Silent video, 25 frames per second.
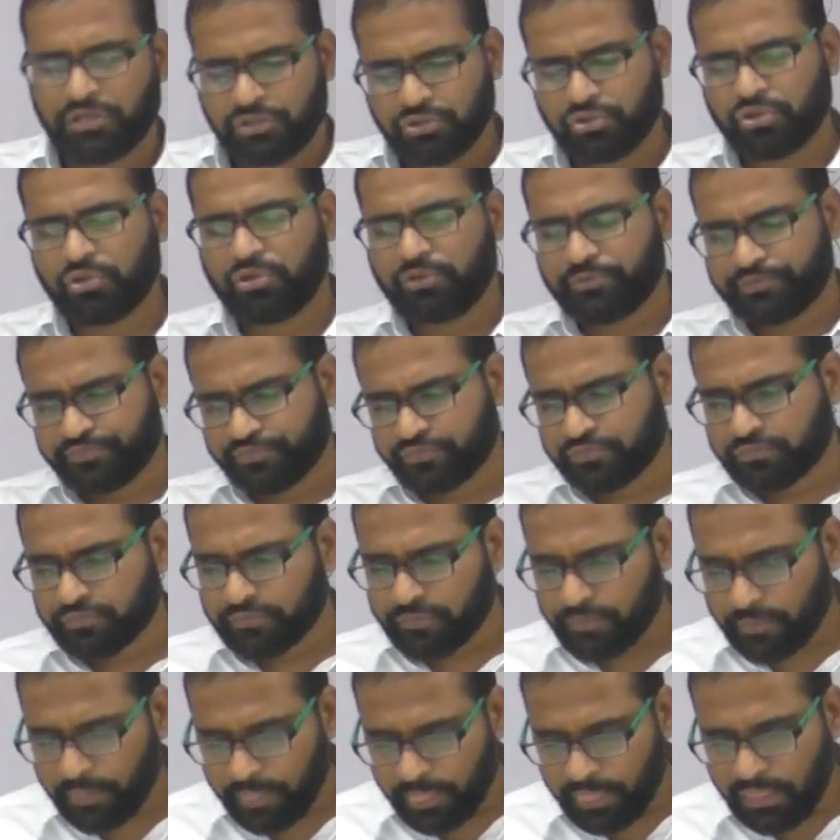
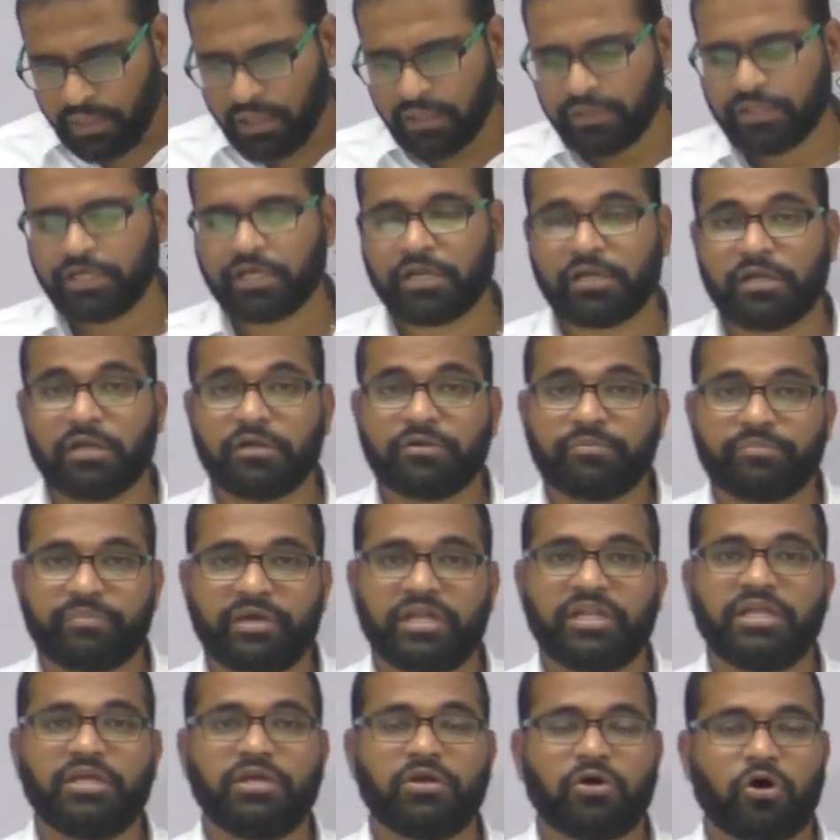So there are
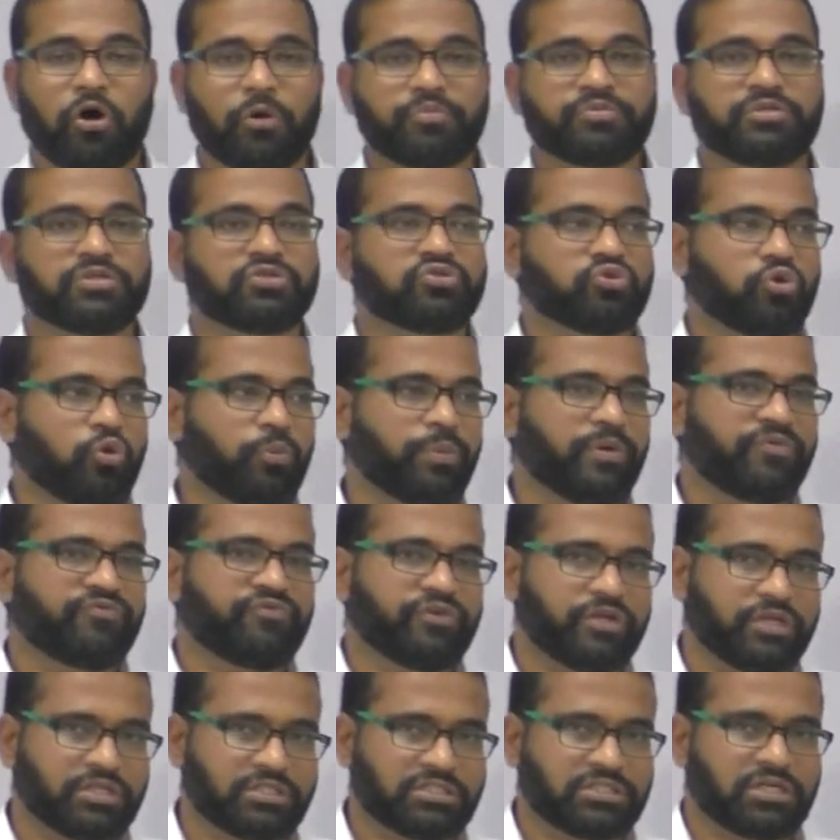many options open
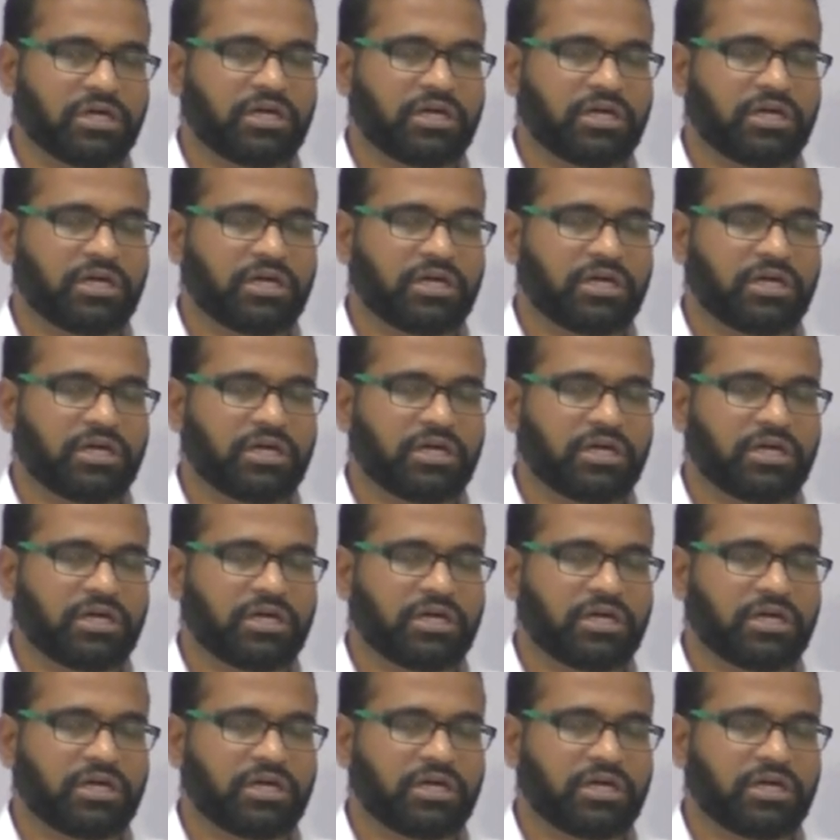for us.